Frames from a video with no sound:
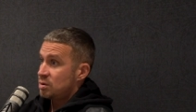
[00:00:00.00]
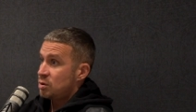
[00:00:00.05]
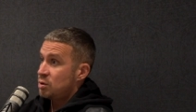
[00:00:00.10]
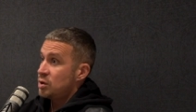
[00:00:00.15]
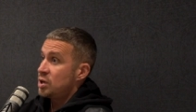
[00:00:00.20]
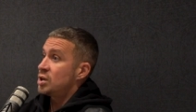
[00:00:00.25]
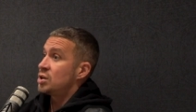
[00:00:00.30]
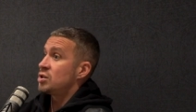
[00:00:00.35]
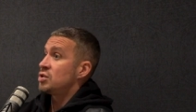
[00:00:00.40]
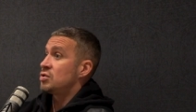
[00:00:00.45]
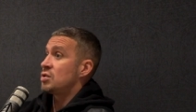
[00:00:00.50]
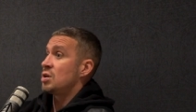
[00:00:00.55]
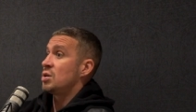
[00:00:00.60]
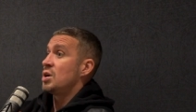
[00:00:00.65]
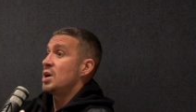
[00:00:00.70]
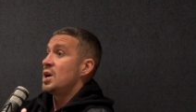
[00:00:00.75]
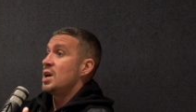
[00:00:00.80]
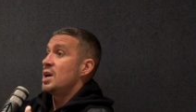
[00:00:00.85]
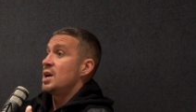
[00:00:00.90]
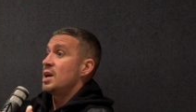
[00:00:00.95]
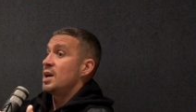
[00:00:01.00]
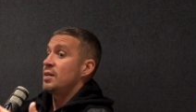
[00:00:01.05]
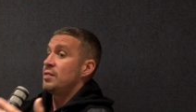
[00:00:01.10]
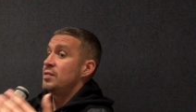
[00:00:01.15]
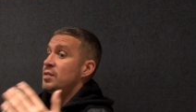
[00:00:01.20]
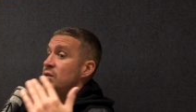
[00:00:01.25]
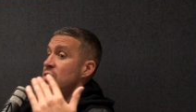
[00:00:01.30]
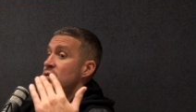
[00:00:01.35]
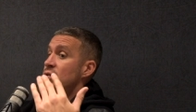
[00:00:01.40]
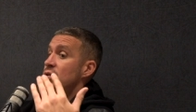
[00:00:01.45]
All you control,
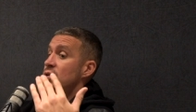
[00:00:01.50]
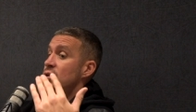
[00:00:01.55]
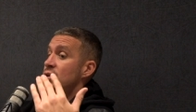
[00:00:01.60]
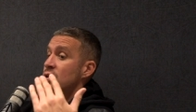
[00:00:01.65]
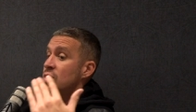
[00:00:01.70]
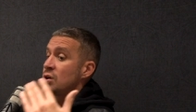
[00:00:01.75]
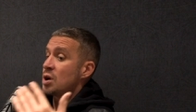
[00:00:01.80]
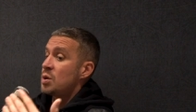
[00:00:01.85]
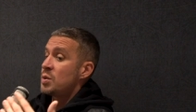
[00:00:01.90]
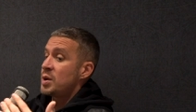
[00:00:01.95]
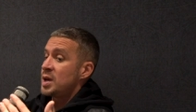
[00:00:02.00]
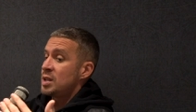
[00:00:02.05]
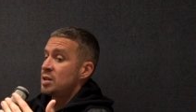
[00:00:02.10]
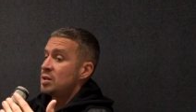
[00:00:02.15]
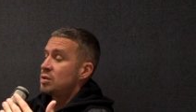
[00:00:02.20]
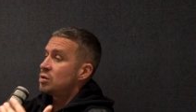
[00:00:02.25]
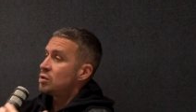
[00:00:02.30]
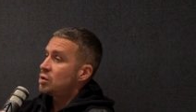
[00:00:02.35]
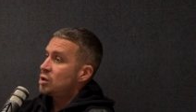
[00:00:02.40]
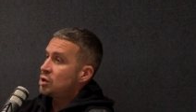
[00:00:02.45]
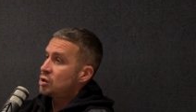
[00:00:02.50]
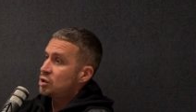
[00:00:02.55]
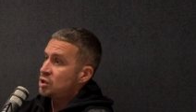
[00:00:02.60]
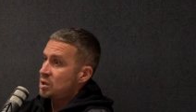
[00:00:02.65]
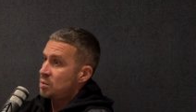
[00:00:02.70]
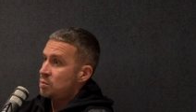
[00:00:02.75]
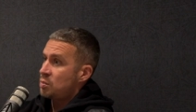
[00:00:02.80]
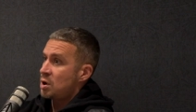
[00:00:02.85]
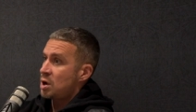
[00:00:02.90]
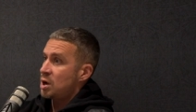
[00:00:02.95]
if you can go in, do your
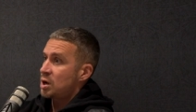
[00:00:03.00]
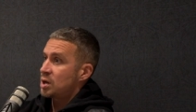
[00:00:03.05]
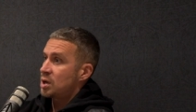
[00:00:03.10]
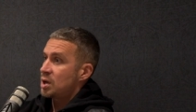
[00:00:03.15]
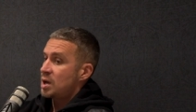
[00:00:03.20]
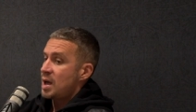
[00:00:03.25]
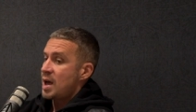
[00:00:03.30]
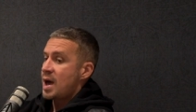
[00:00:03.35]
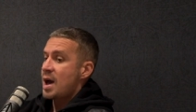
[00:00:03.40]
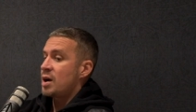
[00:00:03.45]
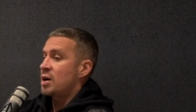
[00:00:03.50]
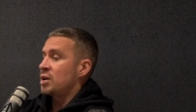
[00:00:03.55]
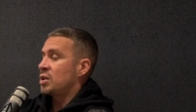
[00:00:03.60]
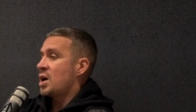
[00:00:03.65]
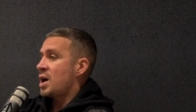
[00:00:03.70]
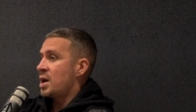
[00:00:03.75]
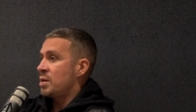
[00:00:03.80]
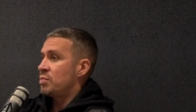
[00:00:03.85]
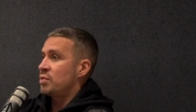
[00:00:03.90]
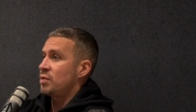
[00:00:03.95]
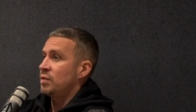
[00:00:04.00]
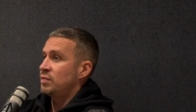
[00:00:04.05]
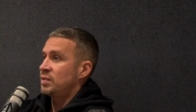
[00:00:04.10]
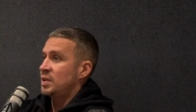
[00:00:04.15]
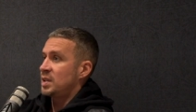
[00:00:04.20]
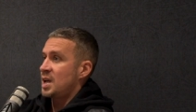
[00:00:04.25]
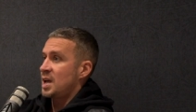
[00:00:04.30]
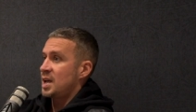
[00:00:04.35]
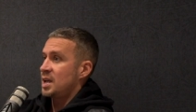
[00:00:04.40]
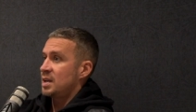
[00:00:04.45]
gym work, how can I improve
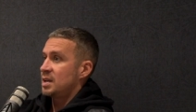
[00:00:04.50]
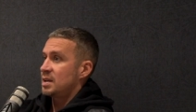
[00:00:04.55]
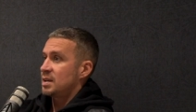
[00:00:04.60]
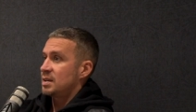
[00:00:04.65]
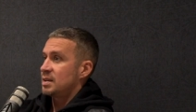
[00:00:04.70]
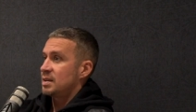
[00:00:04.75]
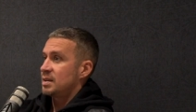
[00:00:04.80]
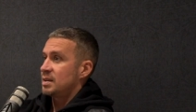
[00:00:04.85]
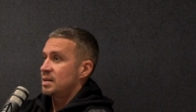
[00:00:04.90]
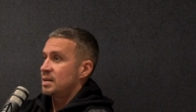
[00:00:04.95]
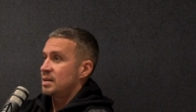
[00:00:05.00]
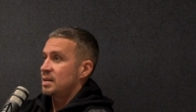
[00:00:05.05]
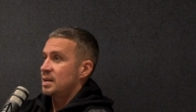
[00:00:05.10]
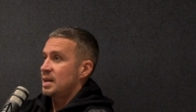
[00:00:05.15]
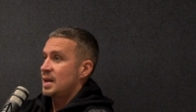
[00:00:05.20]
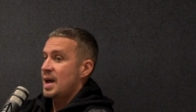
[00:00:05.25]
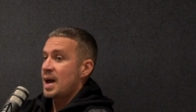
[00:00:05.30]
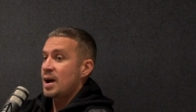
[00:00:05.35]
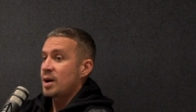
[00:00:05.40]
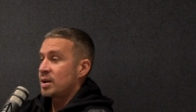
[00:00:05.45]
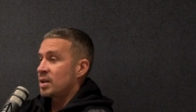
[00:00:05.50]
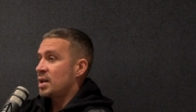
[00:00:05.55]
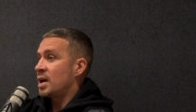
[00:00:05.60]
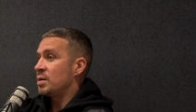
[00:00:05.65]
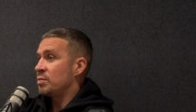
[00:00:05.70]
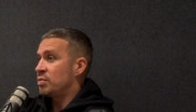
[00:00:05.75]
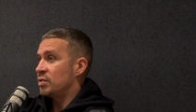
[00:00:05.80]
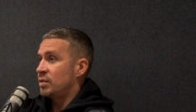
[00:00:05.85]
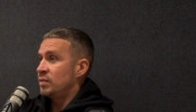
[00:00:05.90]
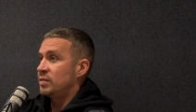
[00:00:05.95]
today? How can
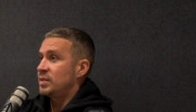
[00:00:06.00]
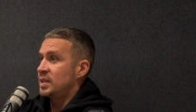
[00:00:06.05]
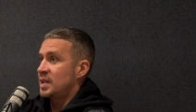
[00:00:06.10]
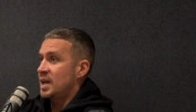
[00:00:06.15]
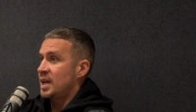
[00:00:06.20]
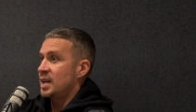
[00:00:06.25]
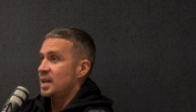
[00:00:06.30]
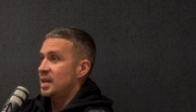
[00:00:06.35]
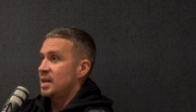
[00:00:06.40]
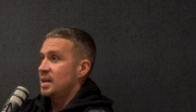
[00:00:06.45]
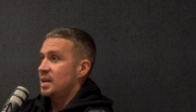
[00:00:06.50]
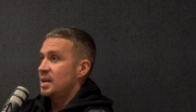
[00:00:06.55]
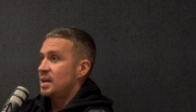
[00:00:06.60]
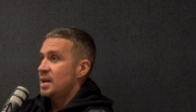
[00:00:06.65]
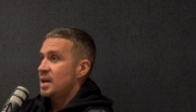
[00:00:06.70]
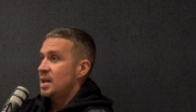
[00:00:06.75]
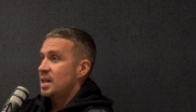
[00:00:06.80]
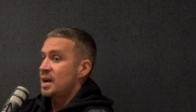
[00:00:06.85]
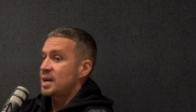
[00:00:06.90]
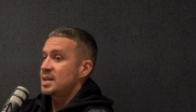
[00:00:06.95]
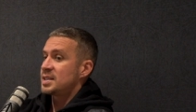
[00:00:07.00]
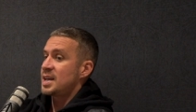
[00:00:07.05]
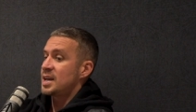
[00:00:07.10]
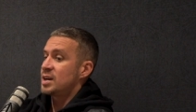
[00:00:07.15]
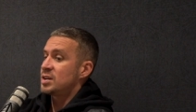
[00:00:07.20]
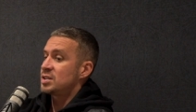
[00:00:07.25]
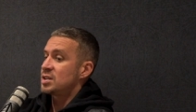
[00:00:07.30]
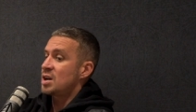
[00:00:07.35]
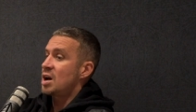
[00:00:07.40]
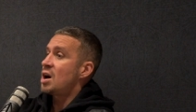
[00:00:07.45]
I improve today? Like I say,
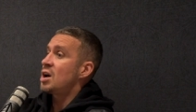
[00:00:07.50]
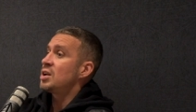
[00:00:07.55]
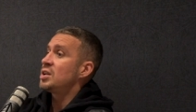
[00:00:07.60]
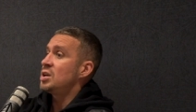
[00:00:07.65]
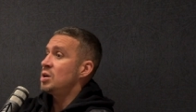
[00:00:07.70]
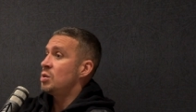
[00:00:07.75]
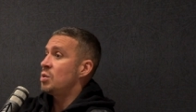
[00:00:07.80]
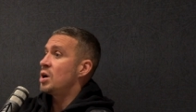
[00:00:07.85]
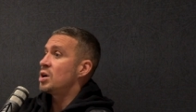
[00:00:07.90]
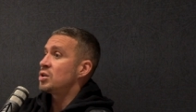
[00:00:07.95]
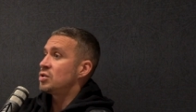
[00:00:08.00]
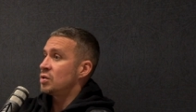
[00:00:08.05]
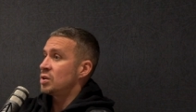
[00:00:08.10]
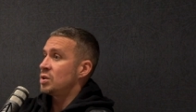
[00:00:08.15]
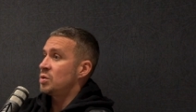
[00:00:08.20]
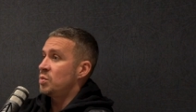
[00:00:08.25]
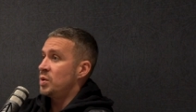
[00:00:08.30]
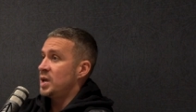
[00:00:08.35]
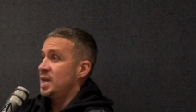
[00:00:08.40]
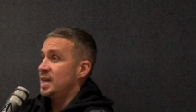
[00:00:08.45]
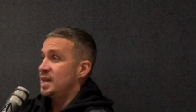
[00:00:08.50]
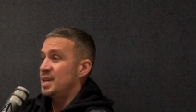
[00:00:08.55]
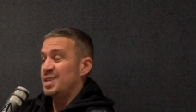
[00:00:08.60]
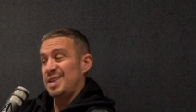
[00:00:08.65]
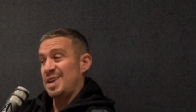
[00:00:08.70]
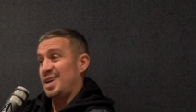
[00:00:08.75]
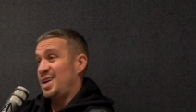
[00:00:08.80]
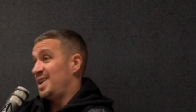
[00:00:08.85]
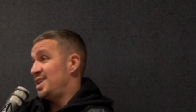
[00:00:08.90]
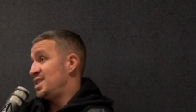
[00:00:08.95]
because the harder you work during the week,
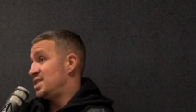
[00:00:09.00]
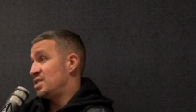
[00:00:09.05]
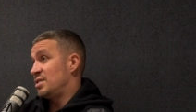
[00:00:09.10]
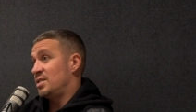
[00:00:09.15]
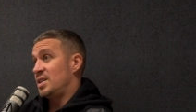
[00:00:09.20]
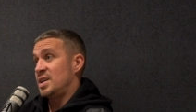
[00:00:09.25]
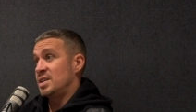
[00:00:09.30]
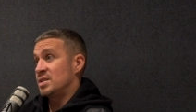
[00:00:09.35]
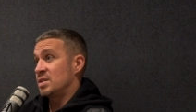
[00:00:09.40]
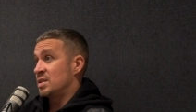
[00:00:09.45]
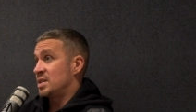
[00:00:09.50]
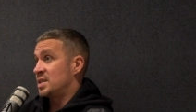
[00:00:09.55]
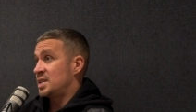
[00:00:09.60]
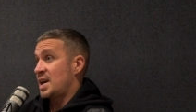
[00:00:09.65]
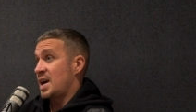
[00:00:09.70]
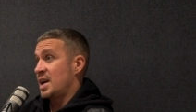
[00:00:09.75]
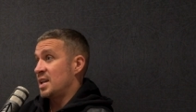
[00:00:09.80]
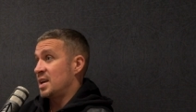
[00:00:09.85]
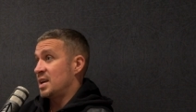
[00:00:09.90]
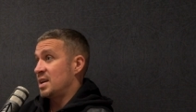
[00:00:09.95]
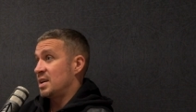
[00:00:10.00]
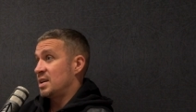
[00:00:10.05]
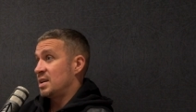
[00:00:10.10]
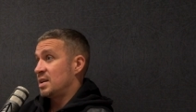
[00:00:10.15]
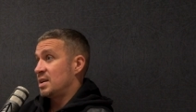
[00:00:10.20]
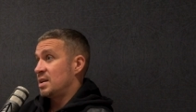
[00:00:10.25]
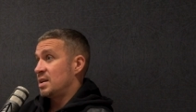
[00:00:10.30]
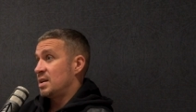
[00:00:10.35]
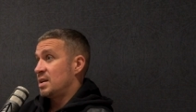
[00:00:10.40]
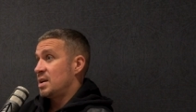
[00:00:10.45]
the easier it is on a Saturday.
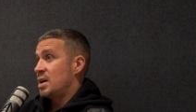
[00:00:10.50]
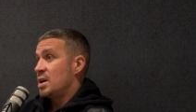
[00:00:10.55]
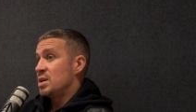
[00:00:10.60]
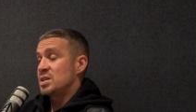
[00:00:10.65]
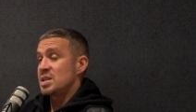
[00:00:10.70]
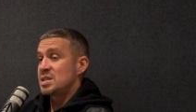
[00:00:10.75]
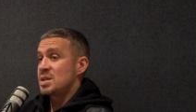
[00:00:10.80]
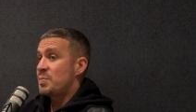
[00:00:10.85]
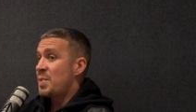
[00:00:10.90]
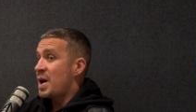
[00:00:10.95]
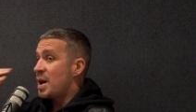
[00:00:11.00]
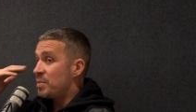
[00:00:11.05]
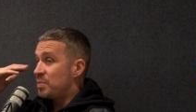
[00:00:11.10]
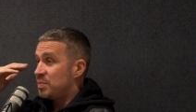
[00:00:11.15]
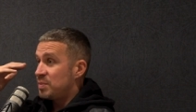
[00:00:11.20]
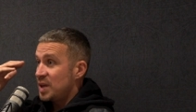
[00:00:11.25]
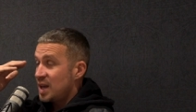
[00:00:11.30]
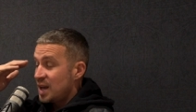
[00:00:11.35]
So it's about